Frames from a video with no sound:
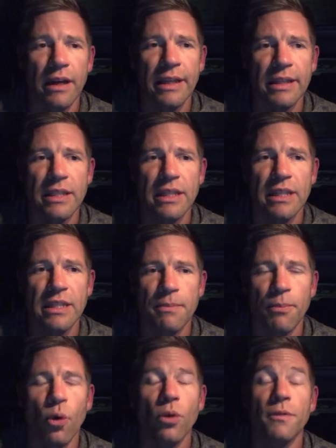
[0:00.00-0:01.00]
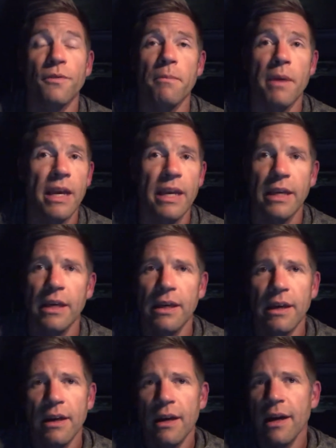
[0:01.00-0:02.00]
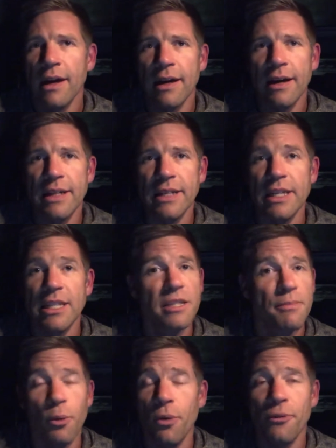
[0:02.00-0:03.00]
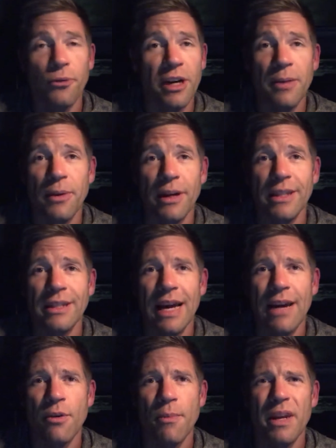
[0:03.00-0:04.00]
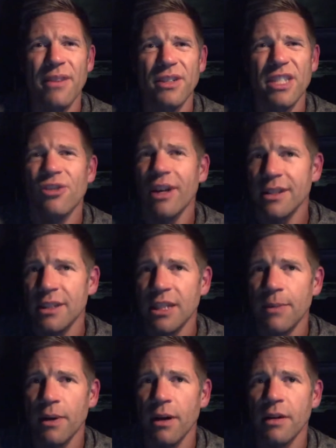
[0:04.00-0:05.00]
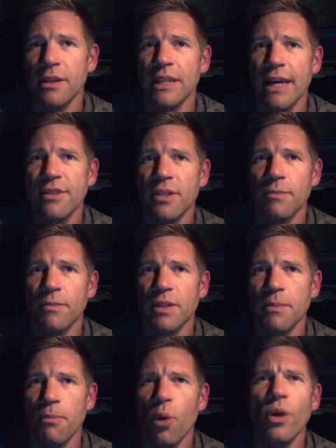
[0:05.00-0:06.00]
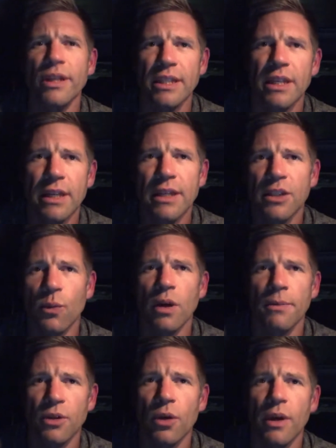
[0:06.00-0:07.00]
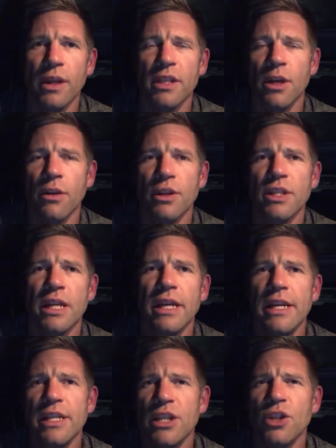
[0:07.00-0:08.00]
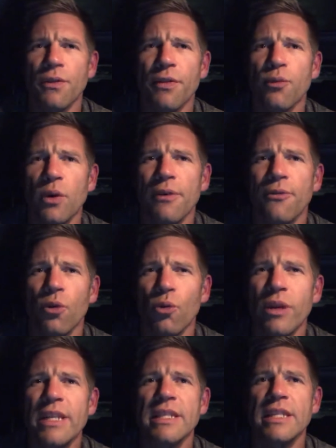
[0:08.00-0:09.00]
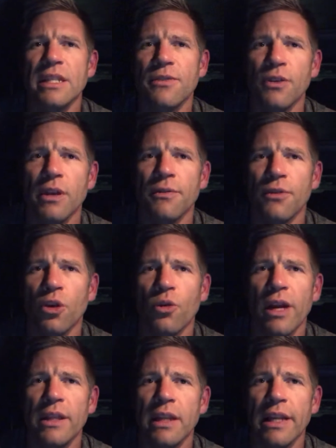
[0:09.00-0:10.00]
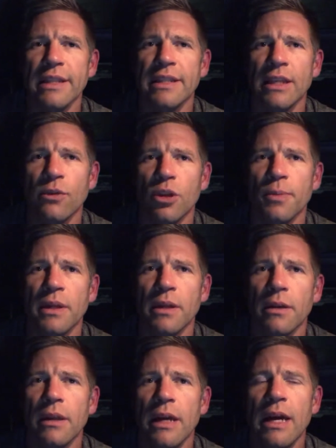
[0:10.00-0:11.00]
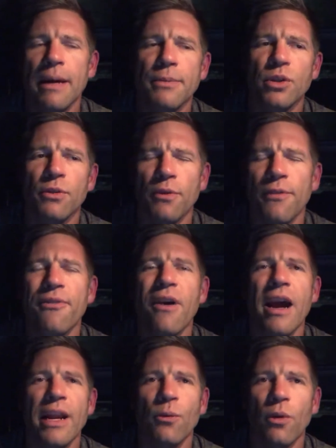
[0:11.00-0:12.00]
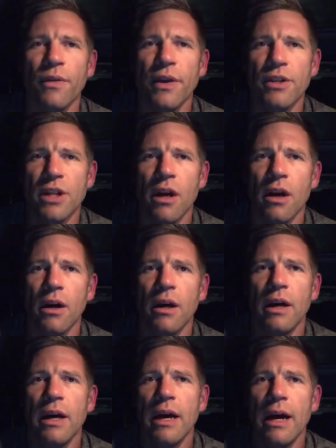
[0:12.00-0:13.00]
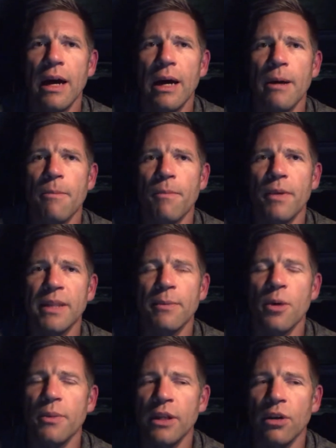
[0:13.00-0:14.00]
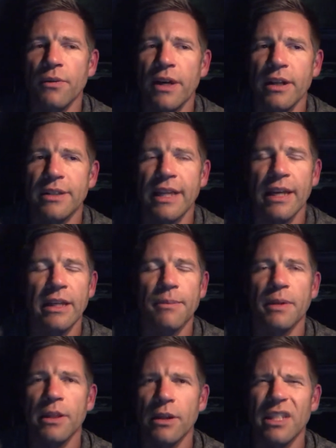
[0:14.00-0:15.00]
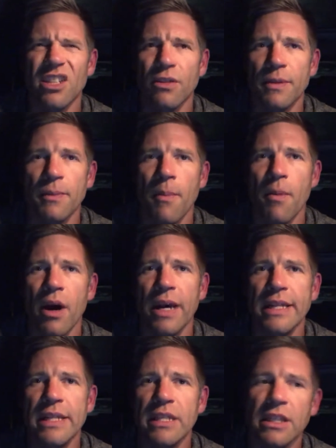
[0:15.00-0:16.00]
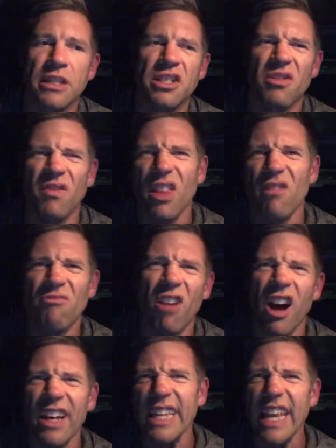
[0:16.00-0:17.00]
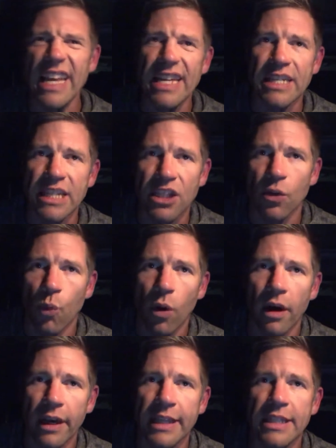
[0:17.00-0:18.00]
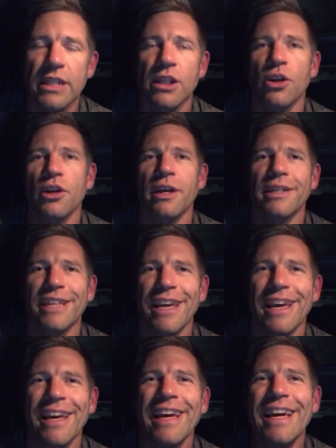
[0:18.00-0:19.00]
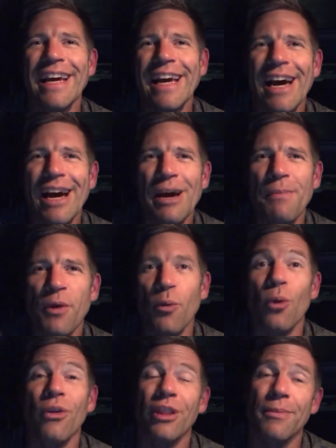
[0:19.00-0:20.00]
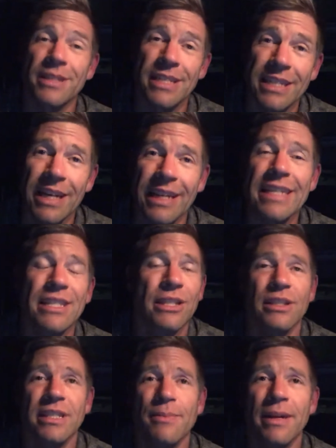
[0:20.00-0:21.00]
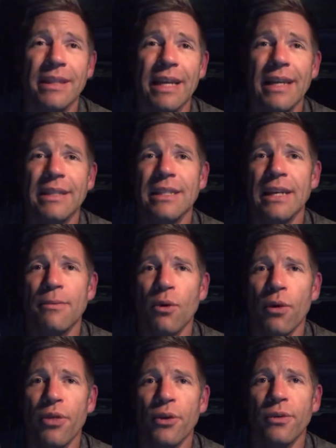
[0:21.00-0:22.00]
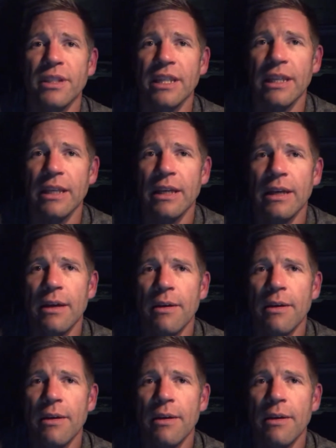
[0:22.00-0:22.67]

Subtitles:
it's important for me, as it is important for anybody, to have a bit of a strategy behind it, to have some point to what I'm doing. So there's sort of three or four reasons for creating the LinkedIn group, and I'm sort of refining what those are. At the moment, they're not very articulate, but they're sort of in my mind as to sort of ideas as to why this is a good idea. One of them, as I said, is to cement that authority